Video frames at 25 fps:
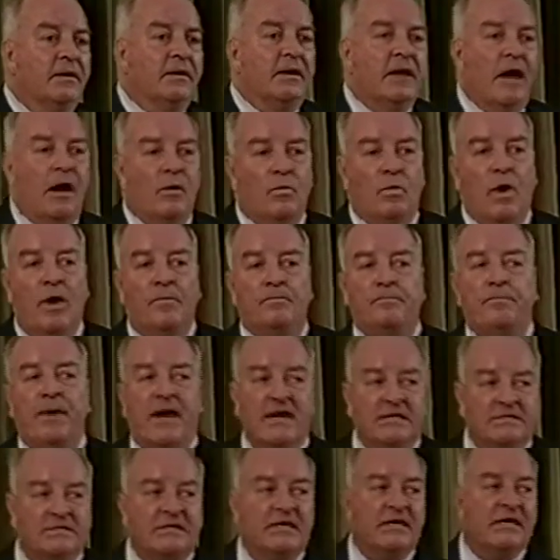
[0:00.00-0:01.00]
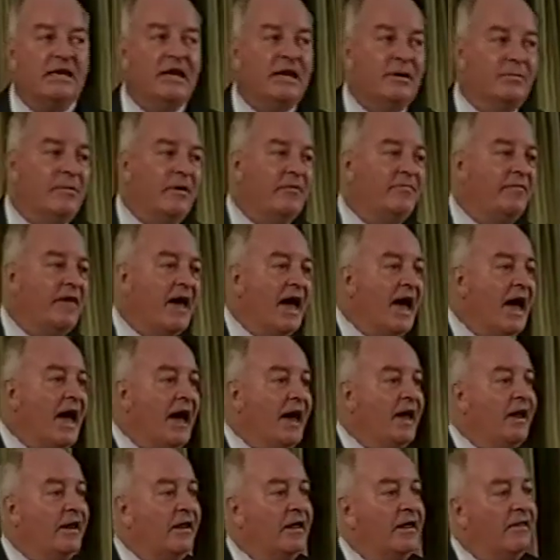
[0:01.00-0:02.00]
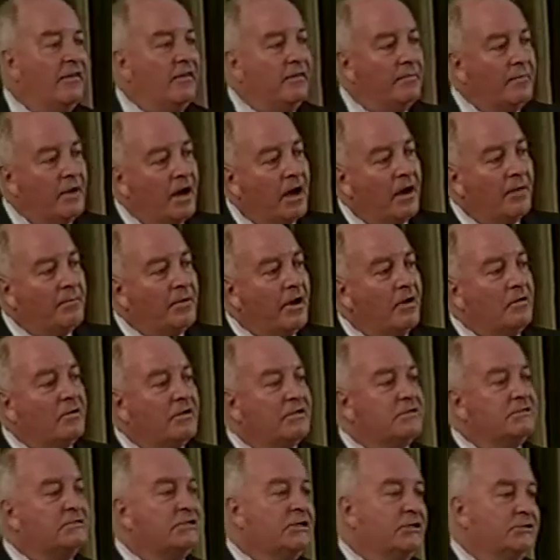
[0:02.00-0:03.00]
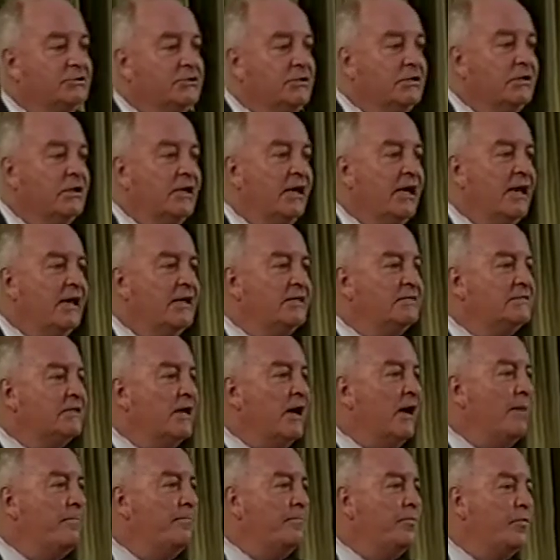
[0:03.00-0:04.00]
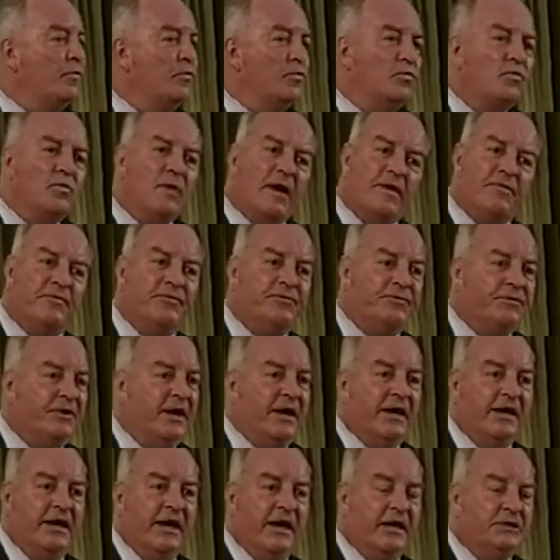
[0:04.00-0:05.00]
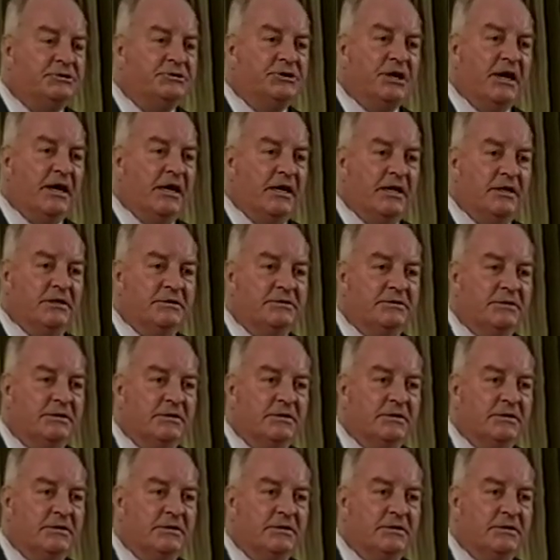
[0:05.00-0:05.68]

Now, what basically we've had in the Mabo decision is a breathtaking change